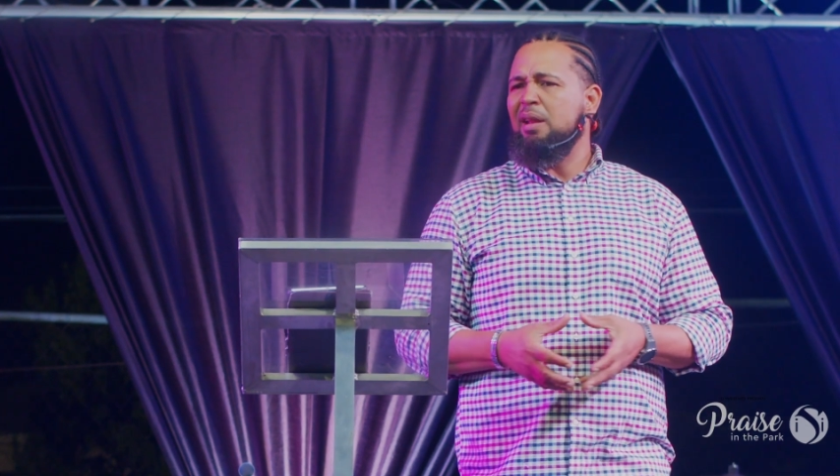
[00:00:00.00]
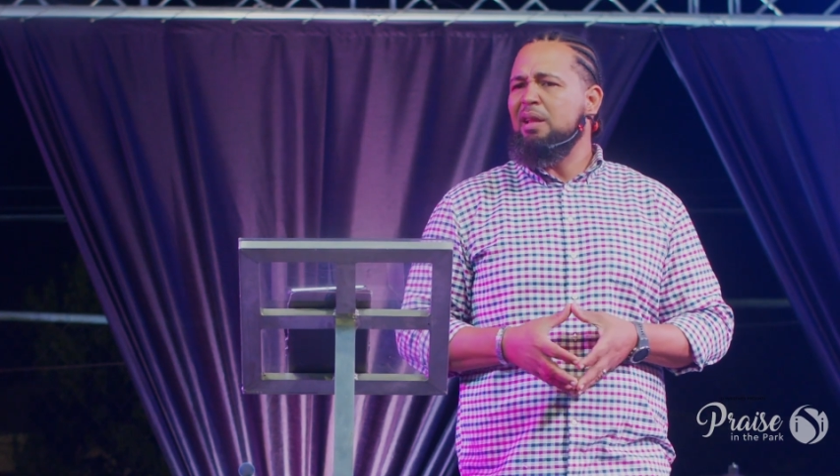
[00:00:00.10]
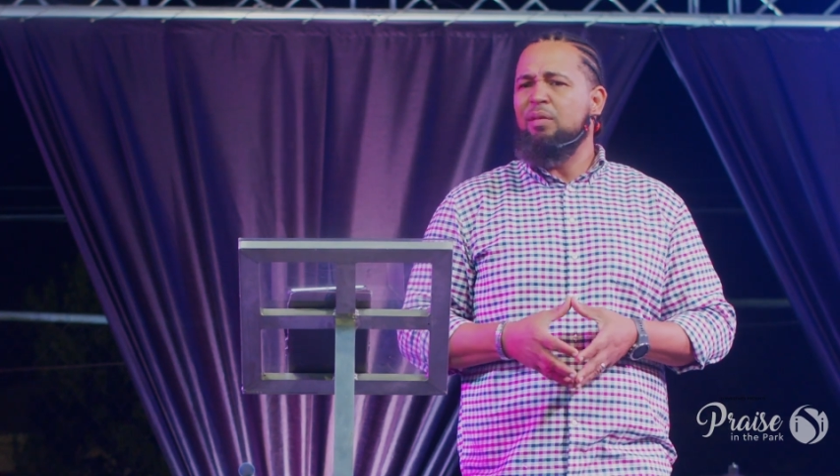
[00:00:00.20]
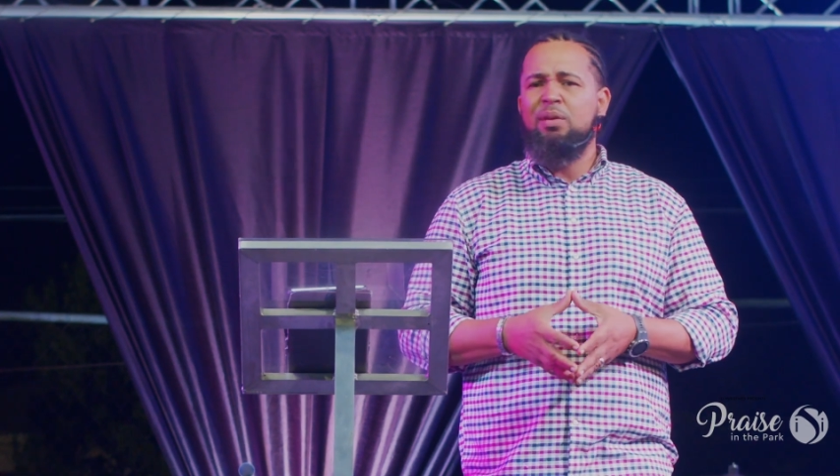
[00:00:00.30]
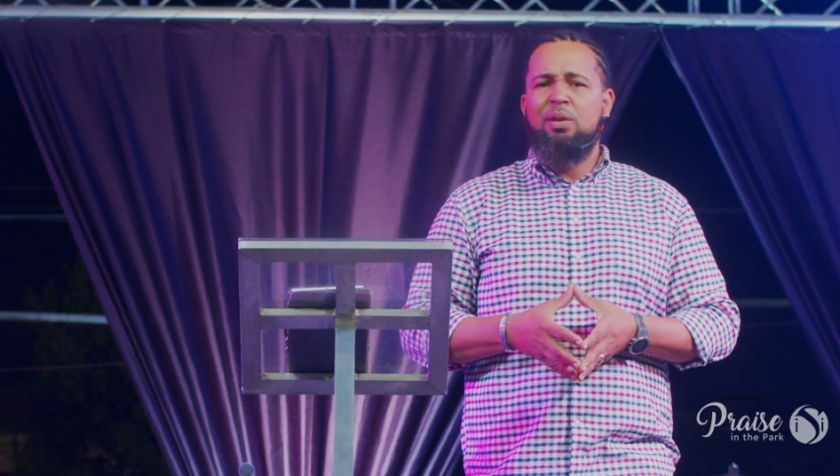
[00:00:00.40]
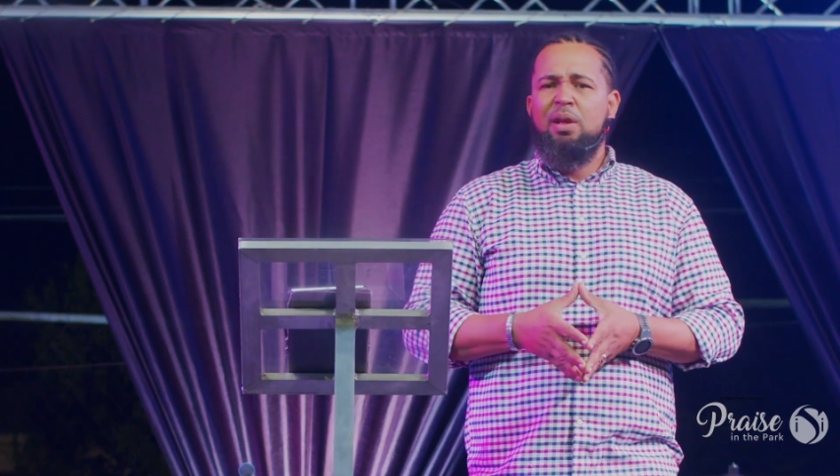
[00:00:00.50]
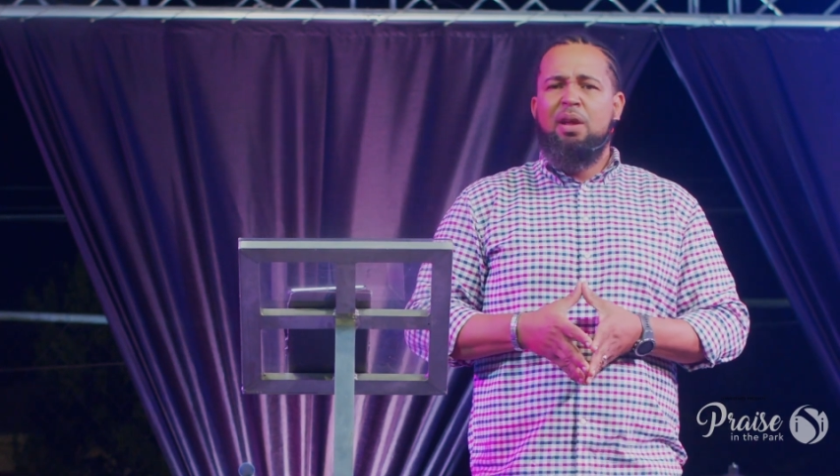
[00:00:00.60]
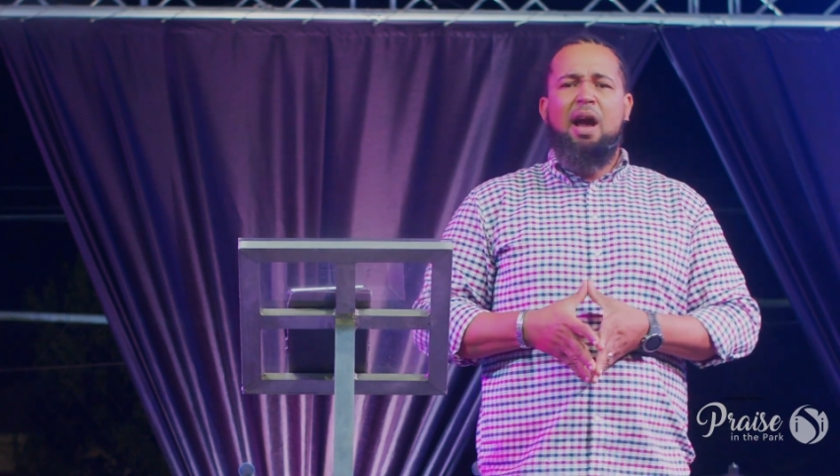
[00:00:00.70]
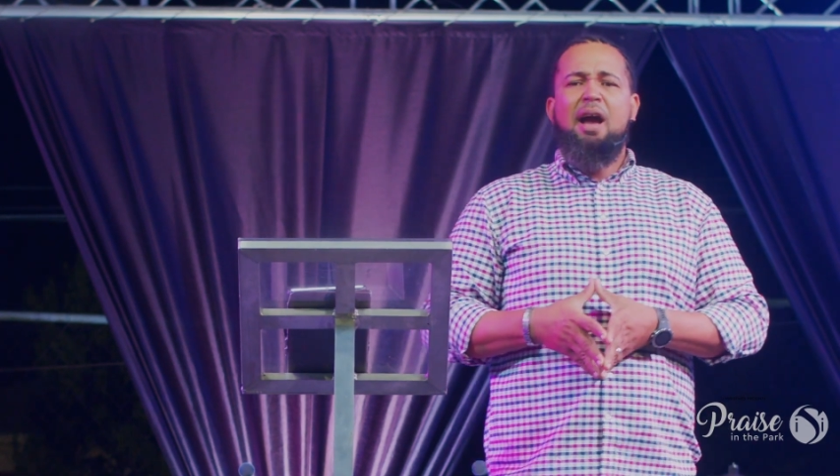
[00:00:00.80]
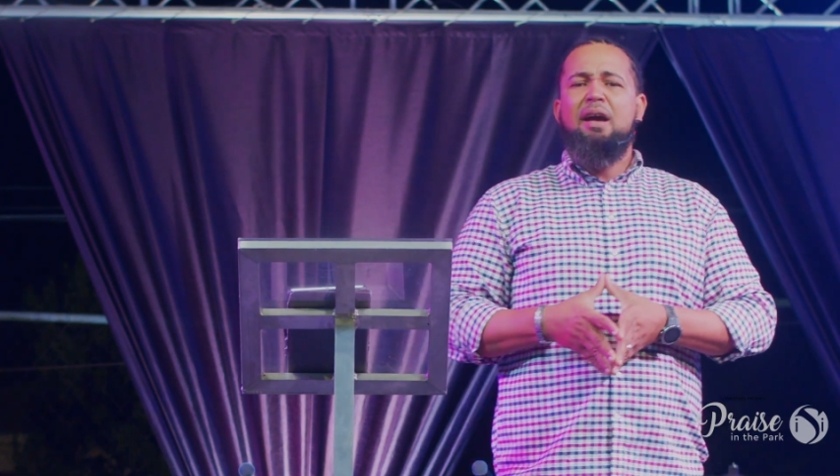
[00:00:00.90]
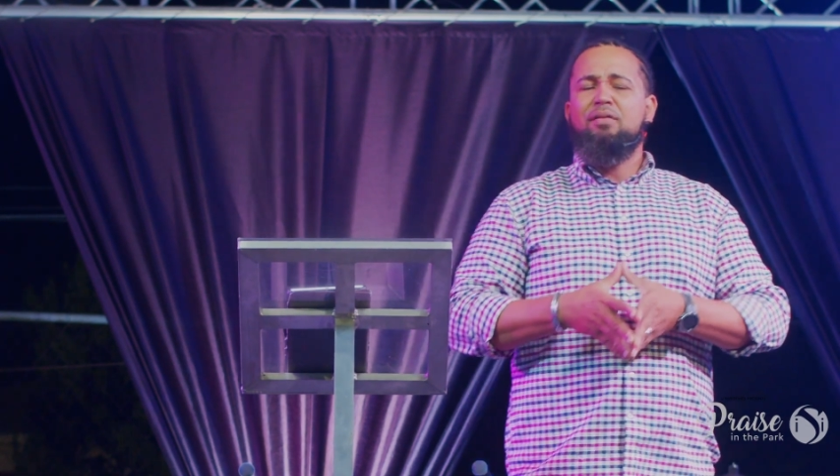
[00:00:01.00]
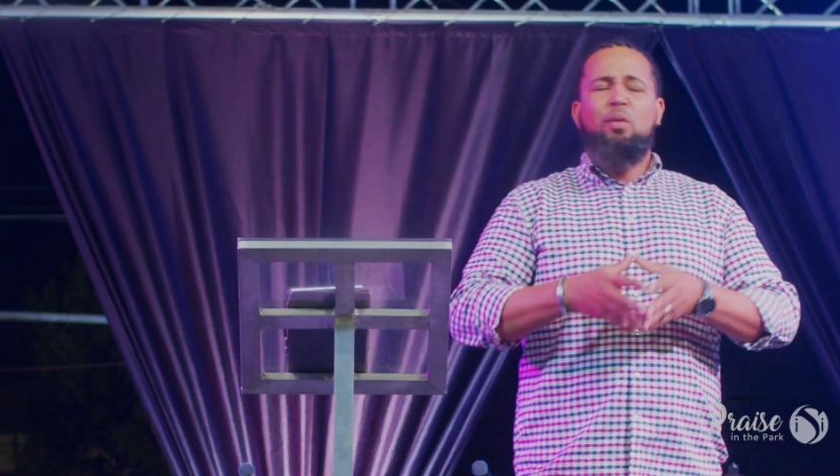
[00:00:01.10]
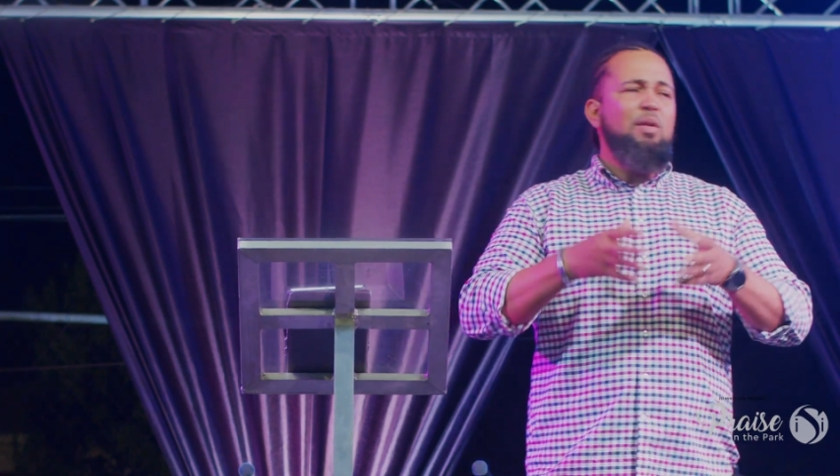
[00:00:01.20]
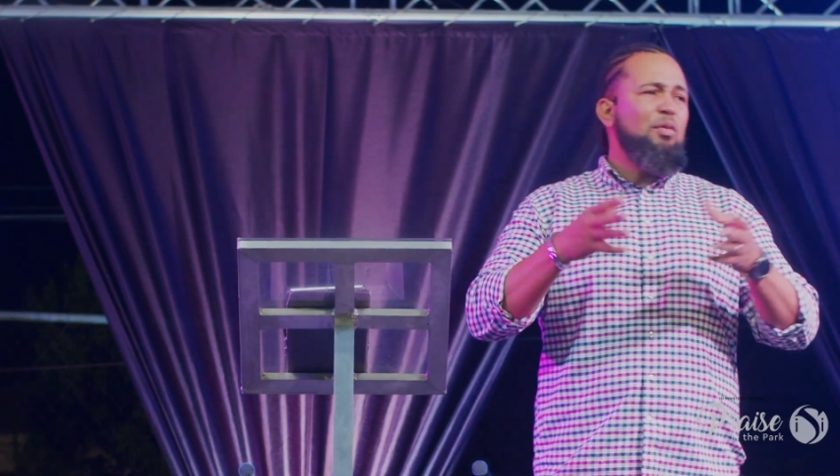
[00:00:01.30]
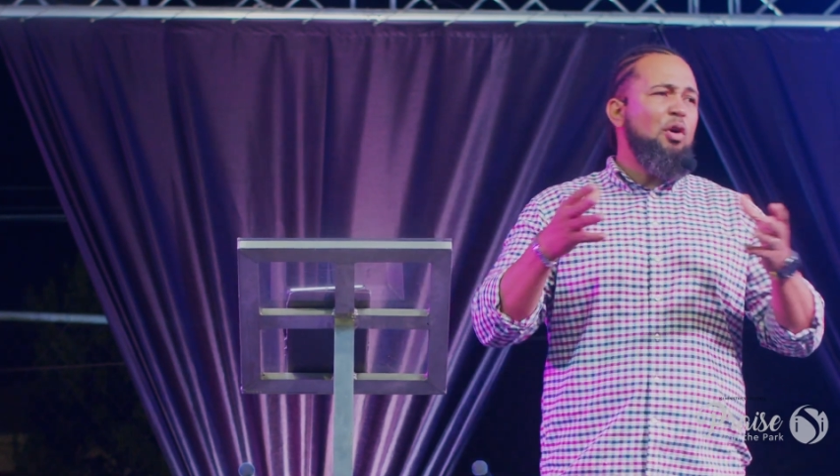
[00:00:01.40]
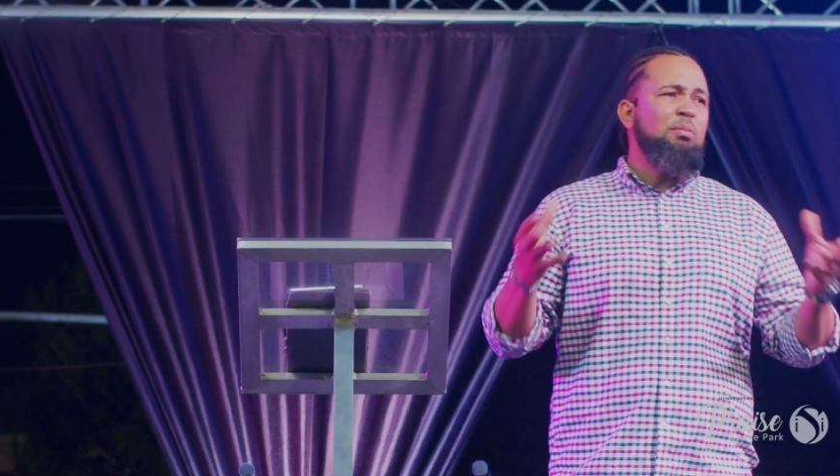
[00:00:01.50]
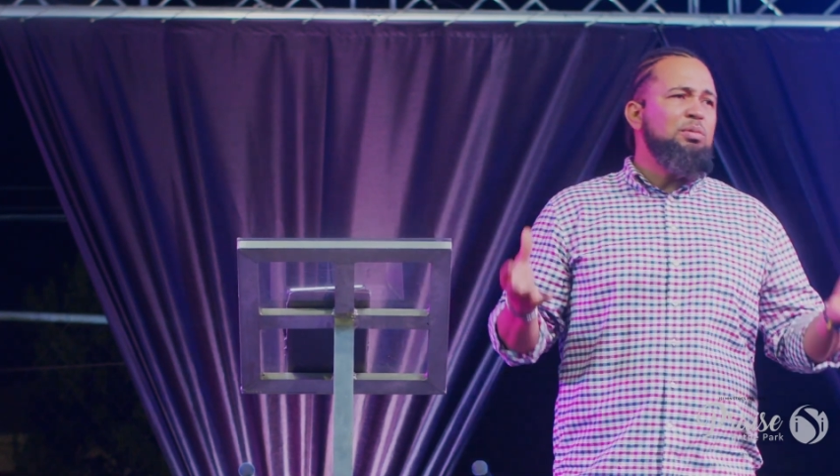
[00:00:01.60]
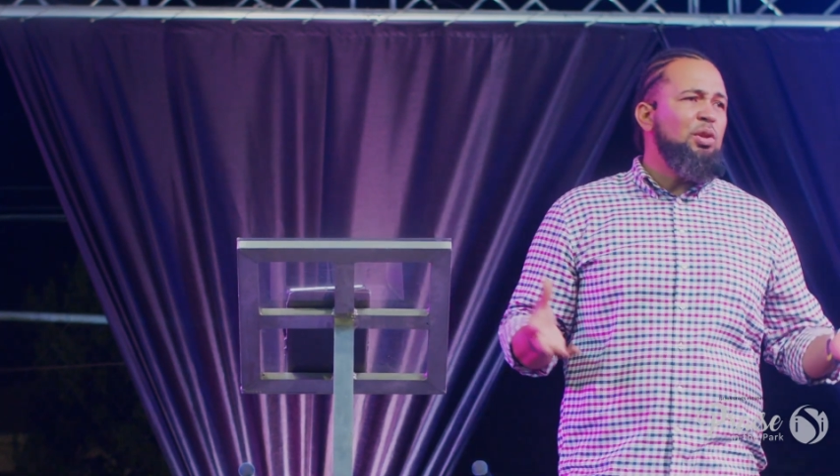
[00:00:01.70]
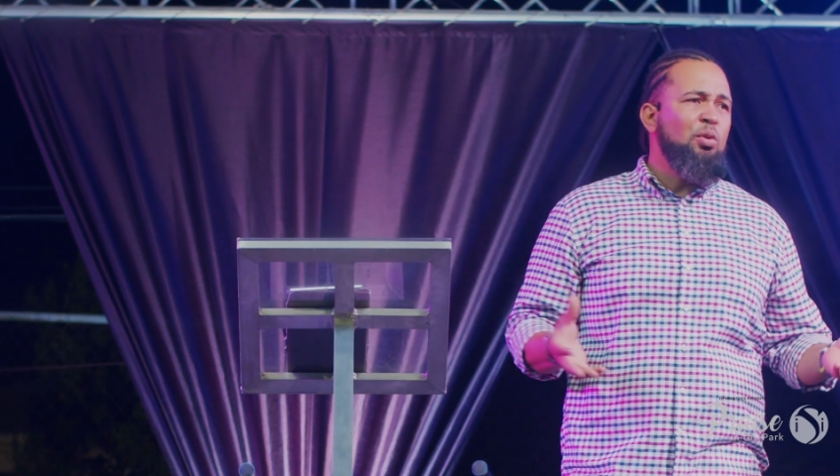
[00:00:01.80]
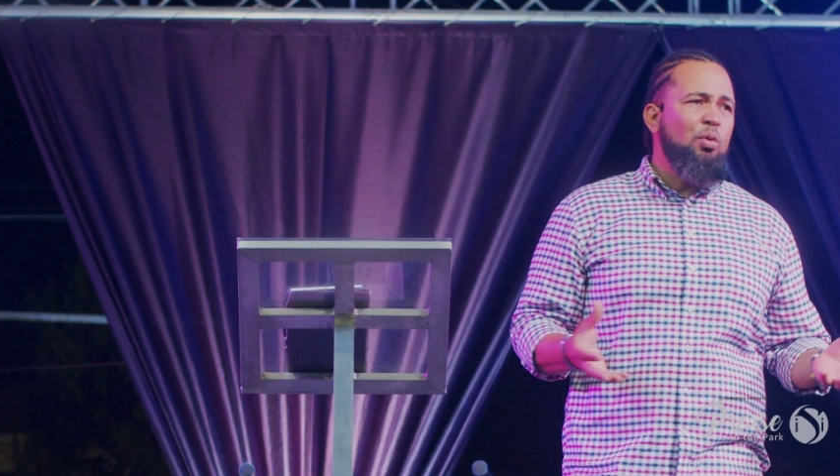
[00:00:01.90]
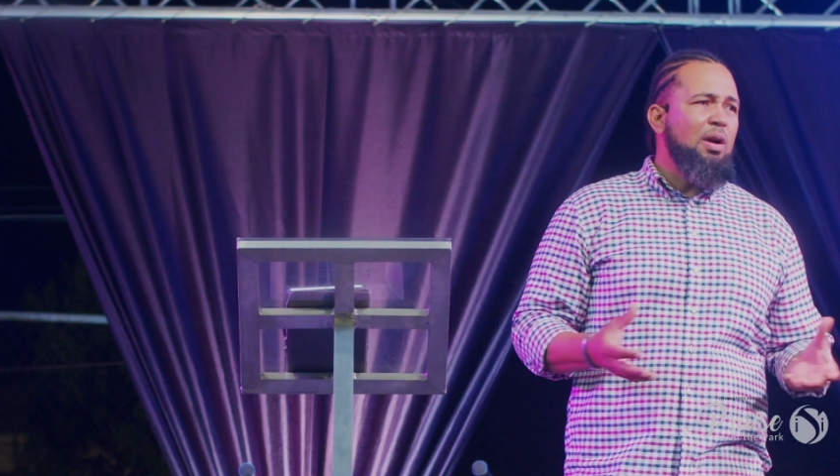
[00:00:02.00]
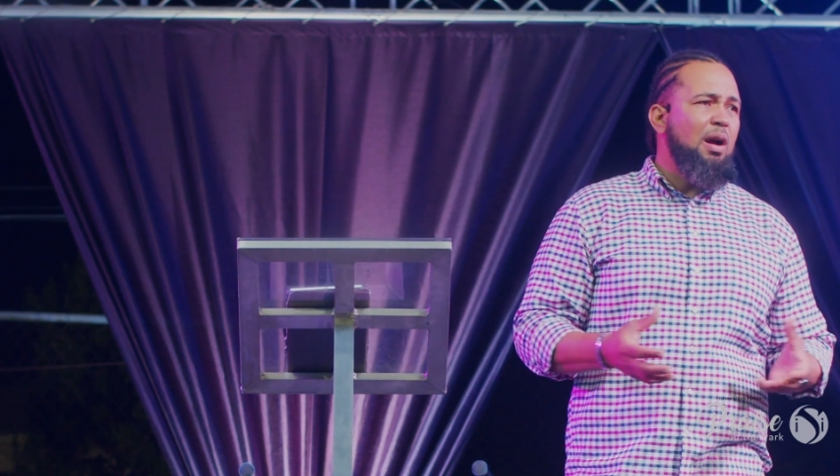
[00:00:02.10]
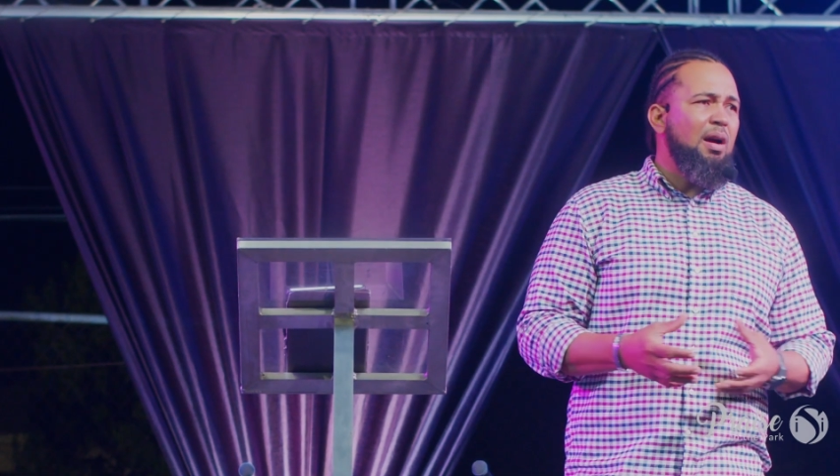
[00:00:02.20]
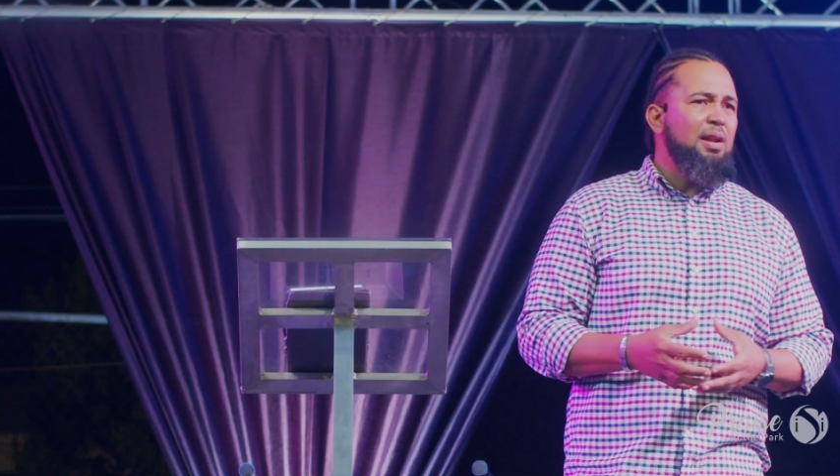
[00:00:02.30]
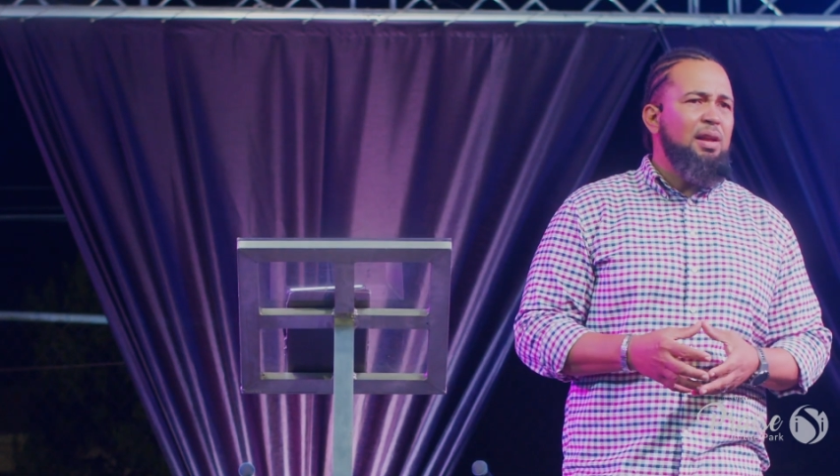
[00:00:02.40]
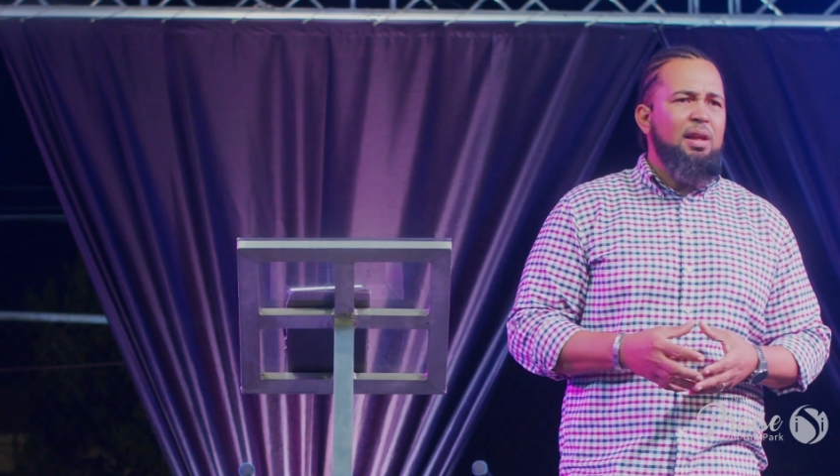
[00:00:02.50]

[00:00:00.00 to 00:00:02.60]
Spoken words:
And even after we have come to know God,